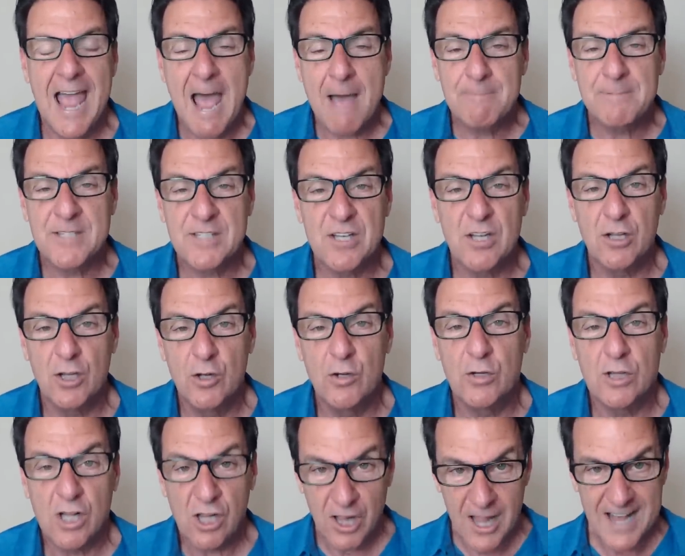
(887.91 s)

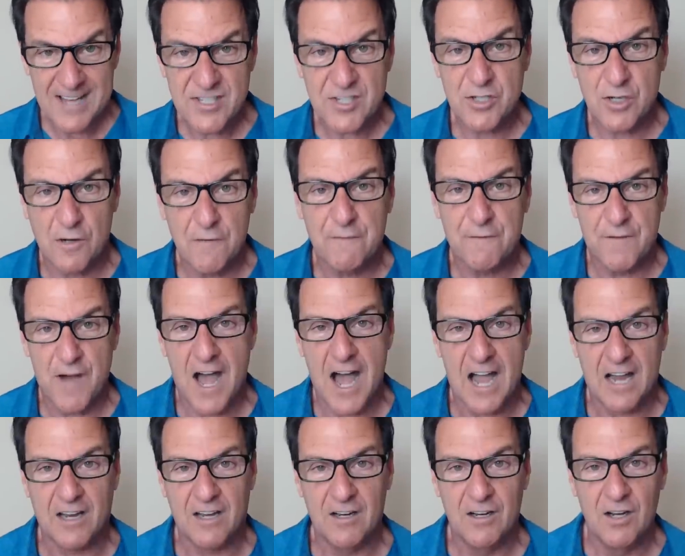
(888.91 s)
absolute
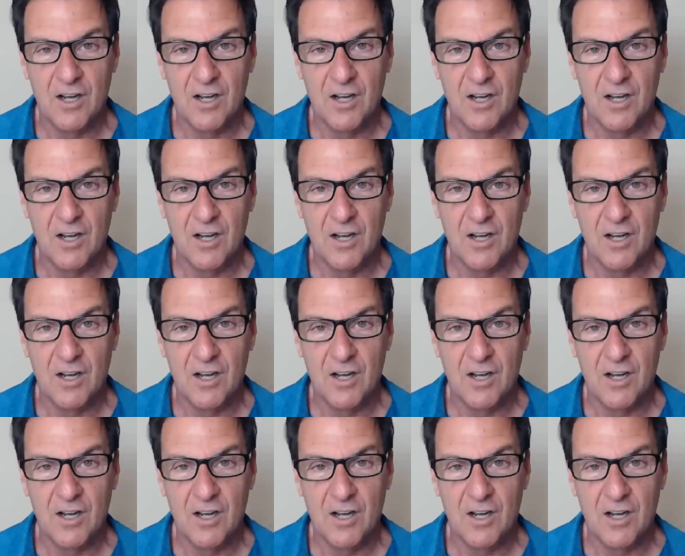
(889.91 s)
clusterfuck.